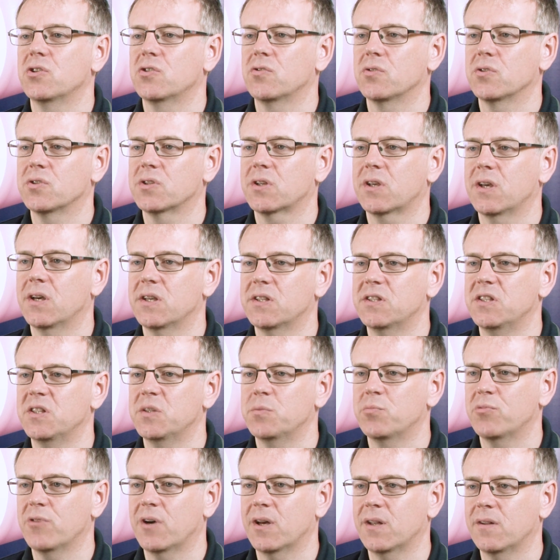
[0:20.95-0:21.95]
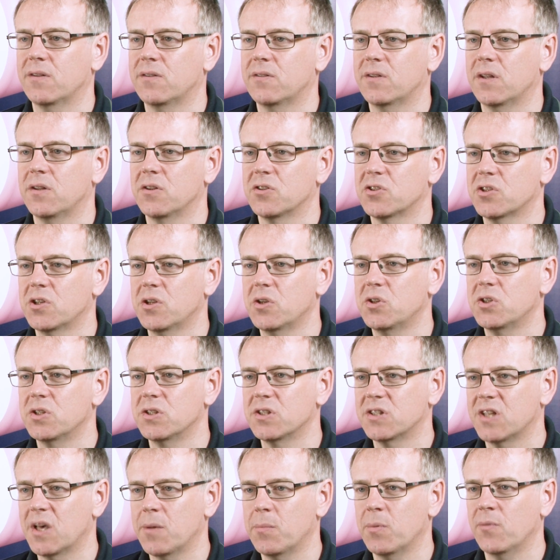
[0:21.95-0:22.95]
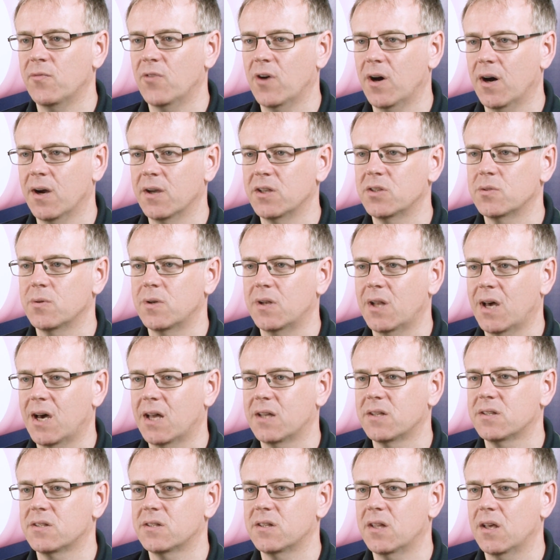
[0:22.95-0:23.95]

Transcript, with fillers: trusts Casey's brands and the solutions they provide to enhance